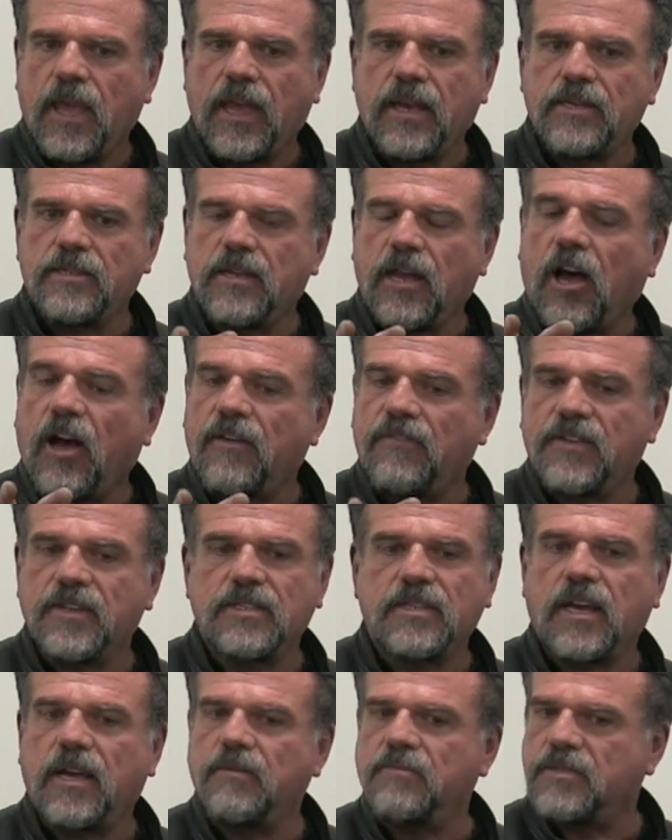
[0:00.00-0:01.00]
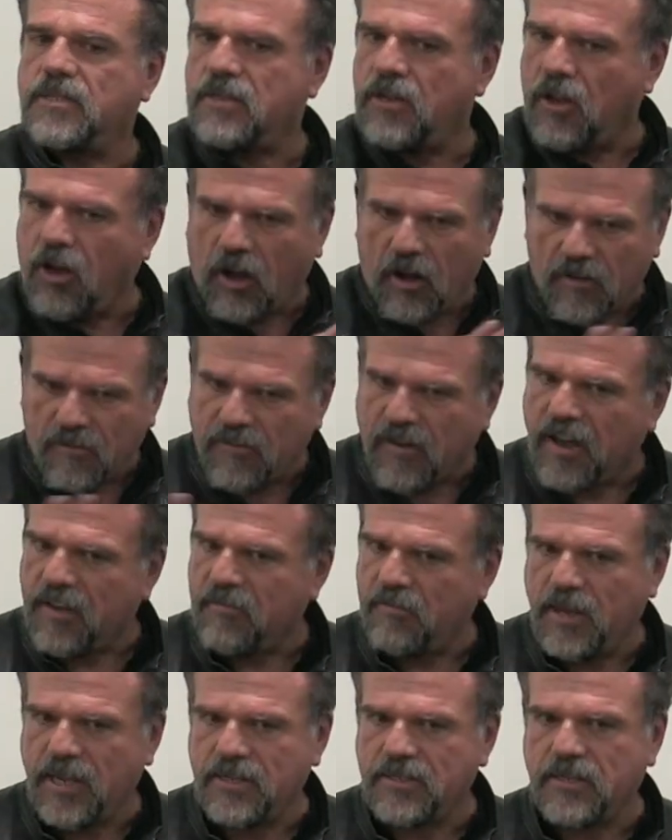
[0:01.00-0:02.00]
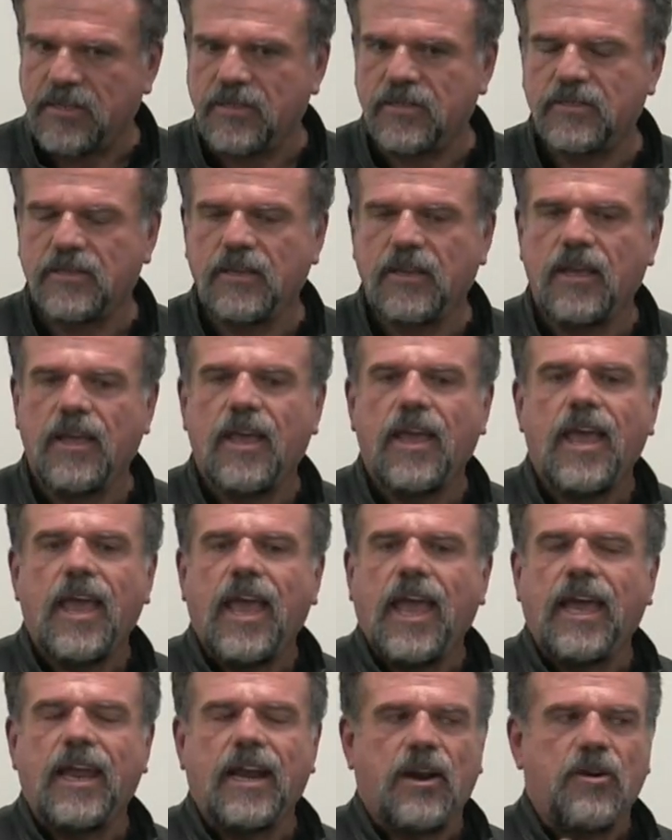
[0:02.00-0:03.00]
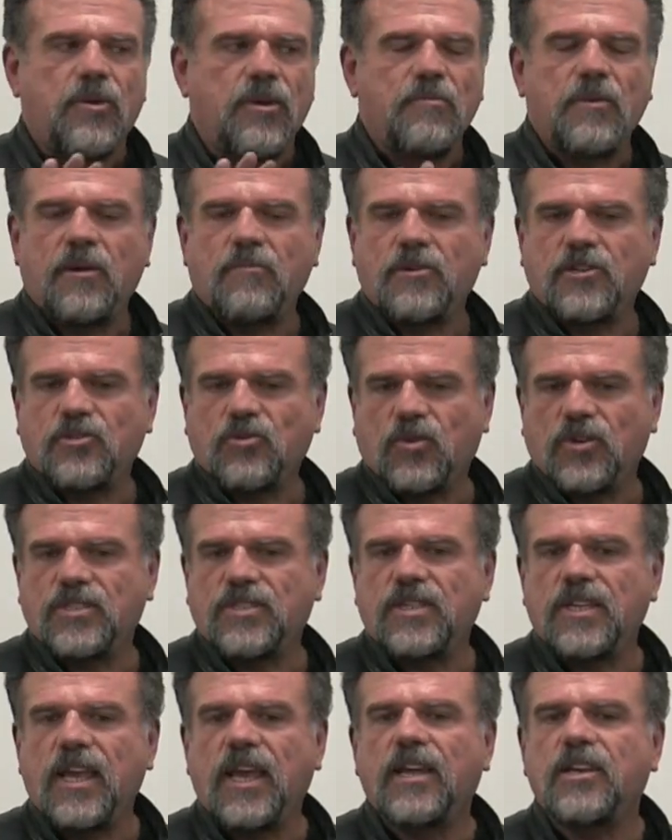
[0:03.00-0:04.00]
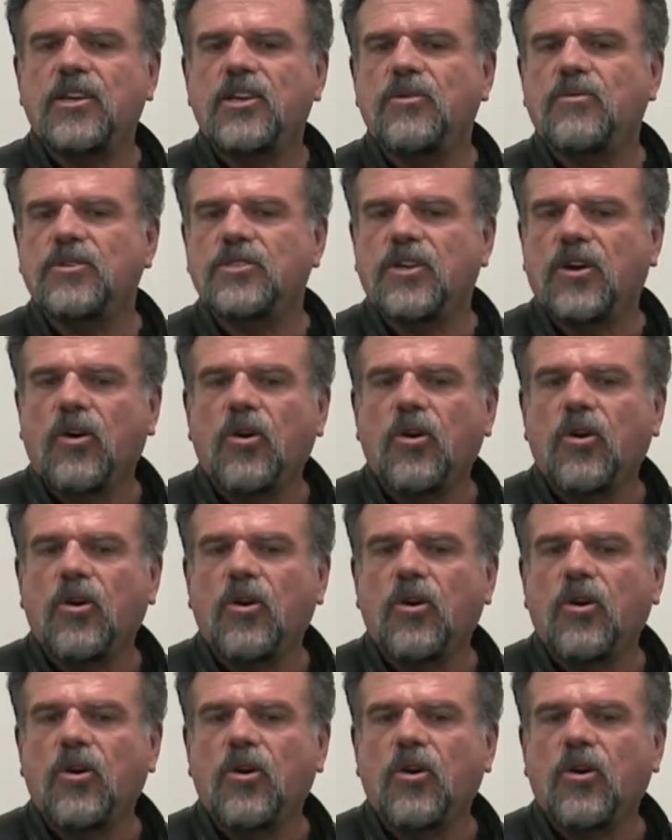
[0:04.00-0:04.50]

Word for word: and oftentimes all five pieces. And I remember towards the end, you were